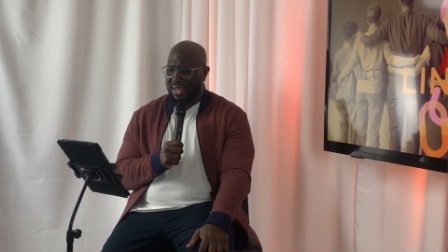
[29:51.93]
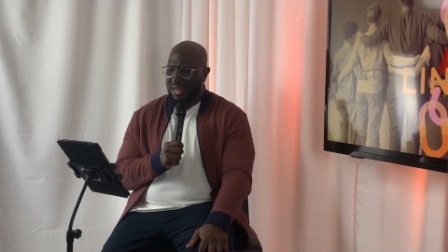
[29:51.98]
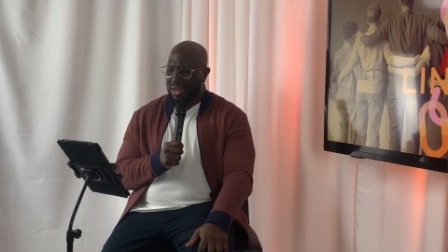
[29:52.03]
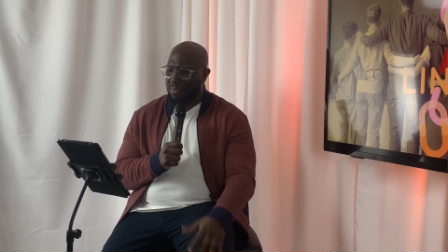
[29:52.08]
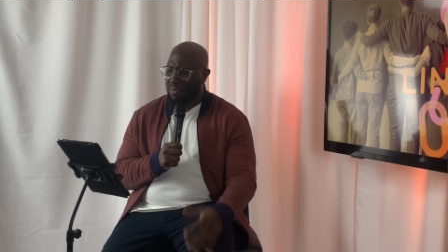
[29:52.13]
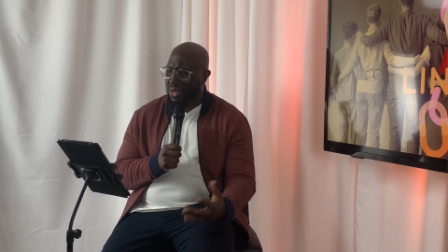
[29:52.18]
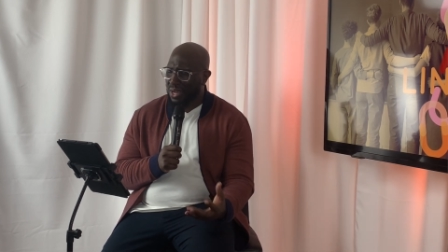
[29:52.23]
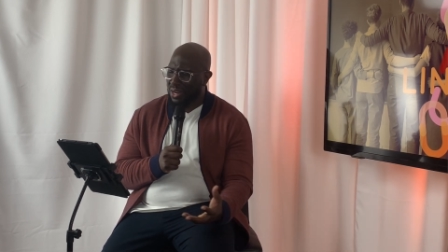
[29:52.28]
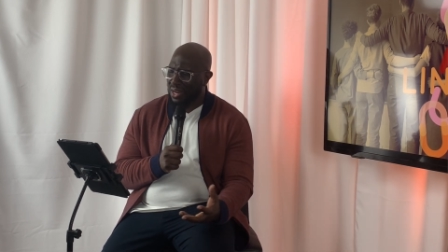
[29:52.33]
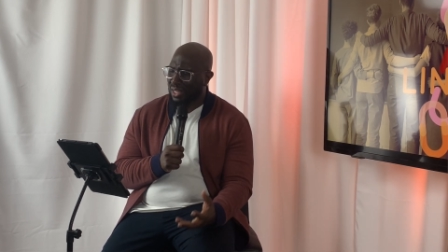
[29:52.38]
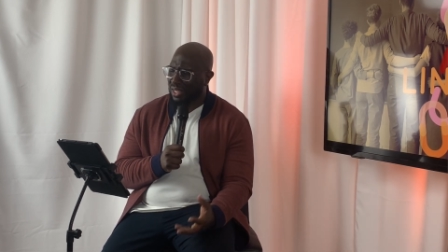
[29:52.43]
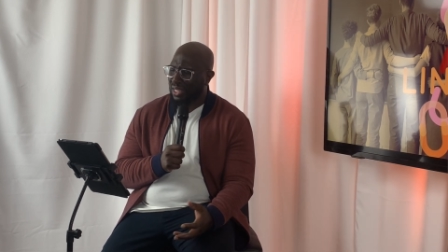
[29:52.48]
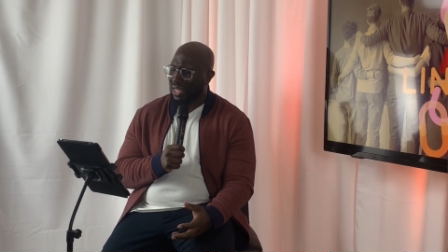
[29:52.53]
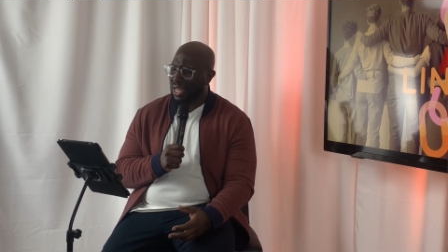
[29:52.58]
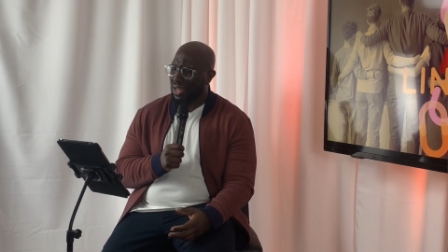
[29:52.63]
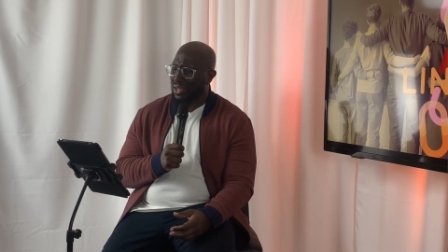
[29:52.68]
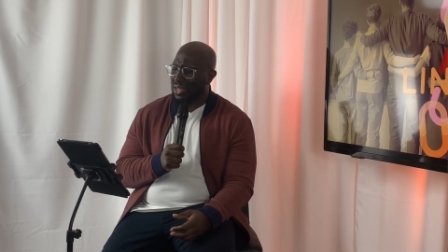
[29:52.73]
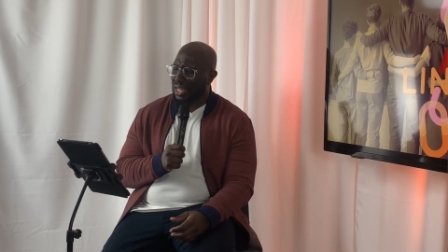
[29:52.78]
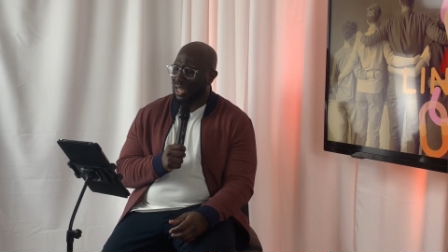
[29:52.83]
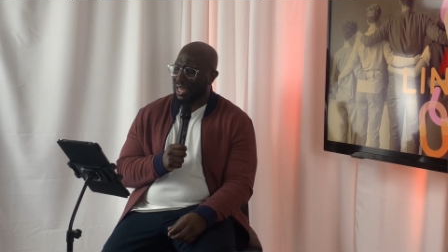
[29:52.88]
And I'm here to
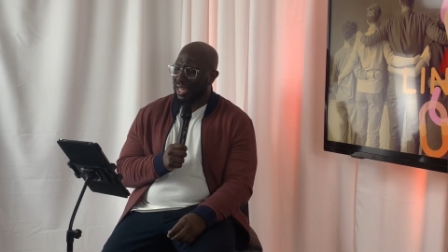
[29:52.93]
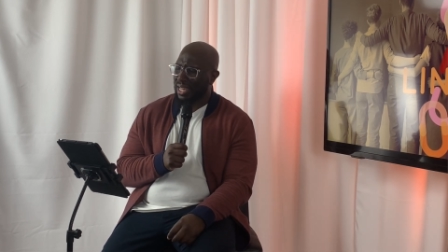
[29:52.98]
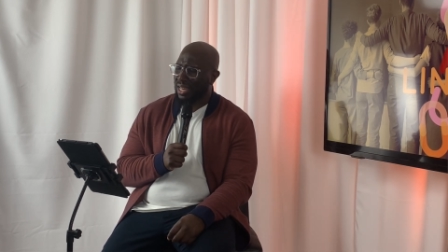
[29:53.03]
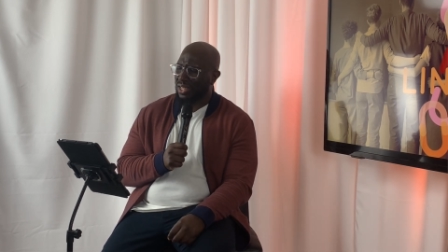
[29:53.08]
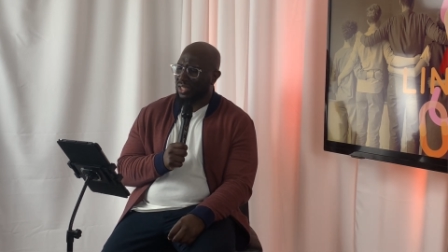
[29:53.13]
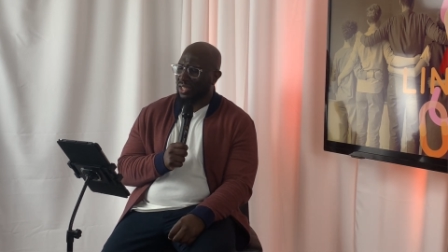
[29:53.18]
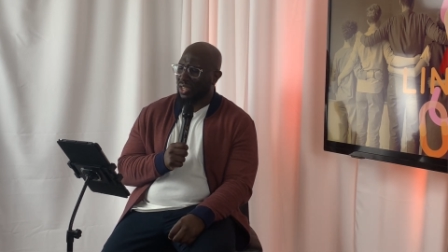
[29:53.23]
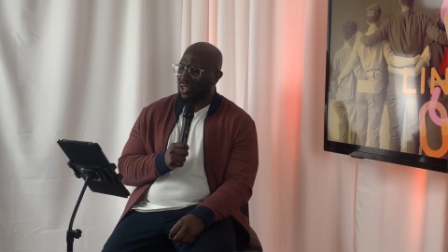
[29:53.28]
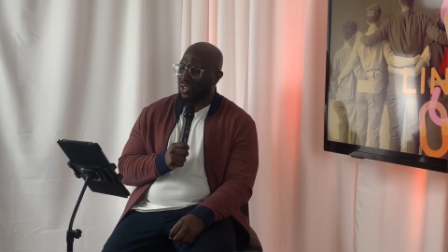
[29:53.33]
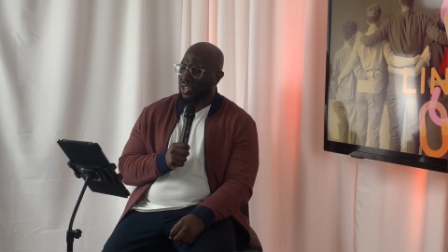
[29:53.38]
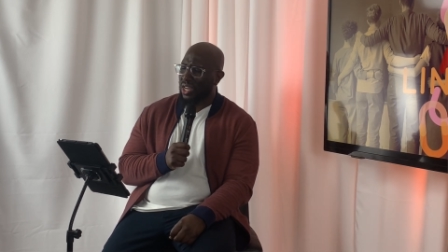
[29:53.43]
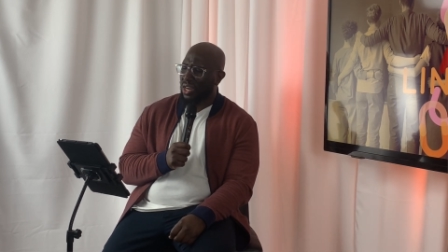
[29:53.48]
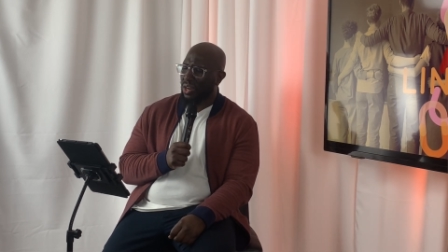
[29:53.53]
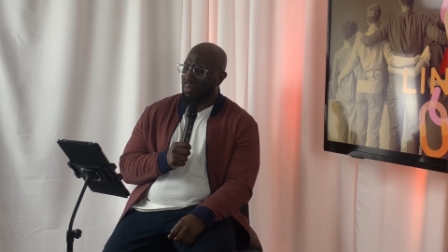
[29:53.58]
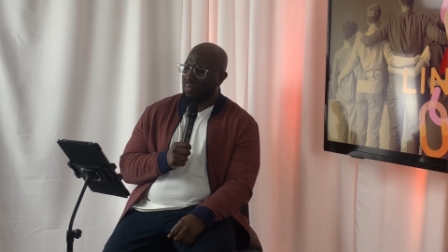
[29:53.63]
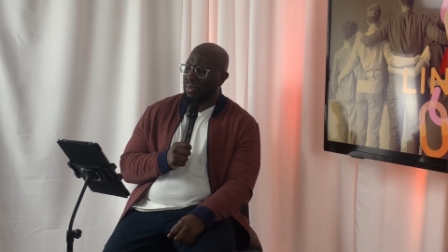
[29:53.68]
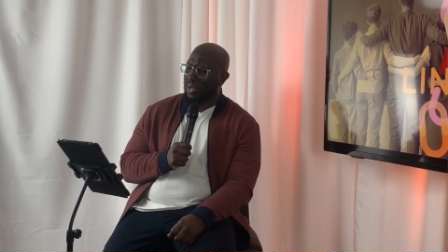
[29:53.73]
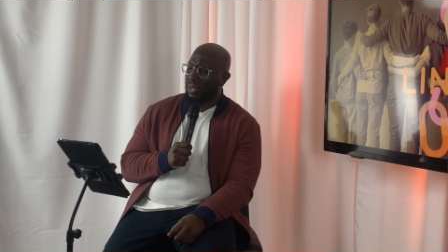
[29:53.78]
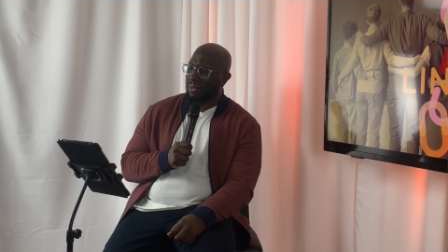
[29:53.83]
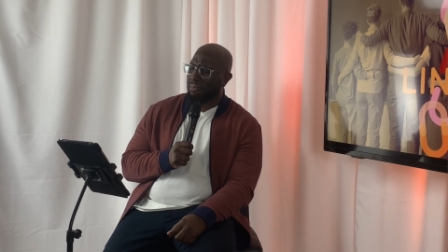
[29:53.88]
tell you, ladies and
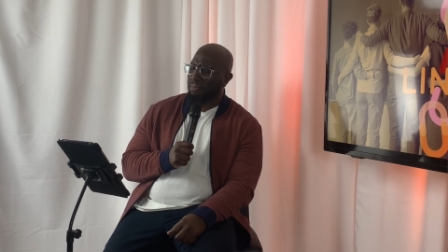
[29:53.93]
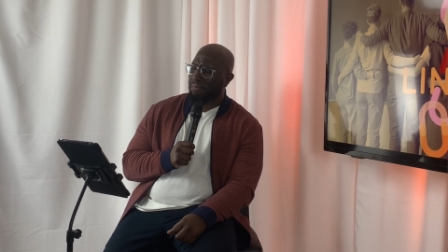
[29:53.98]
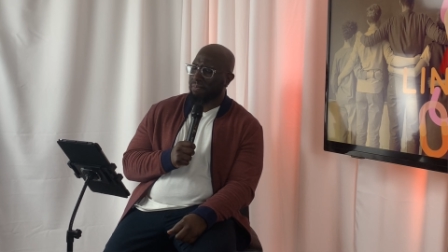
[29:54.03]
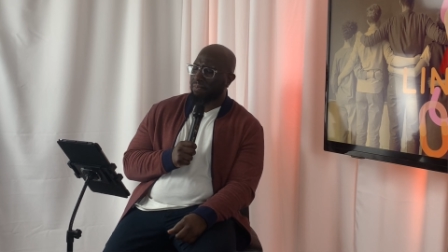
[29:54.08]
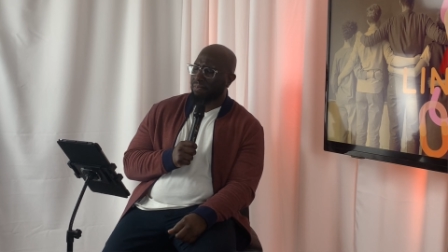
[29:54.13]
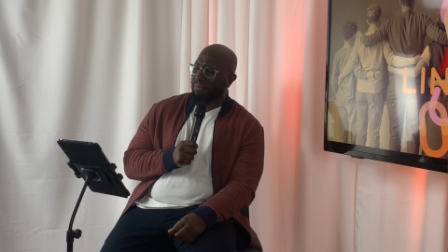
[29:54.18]
gentlemen,